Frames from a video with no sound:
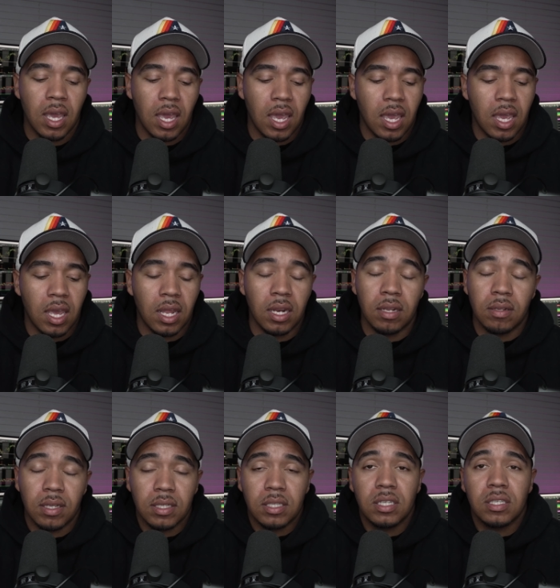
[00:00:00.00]
And
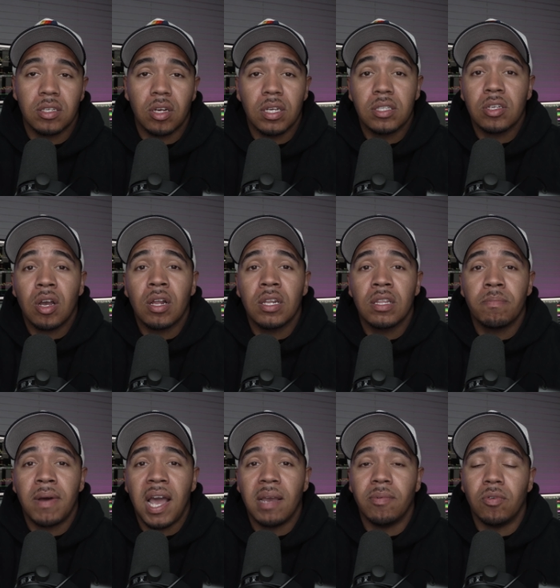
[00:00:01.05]
it's all in the
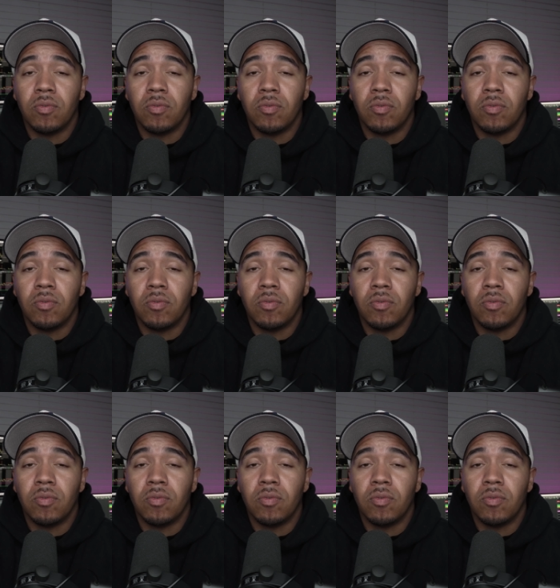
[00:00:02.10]
Bible.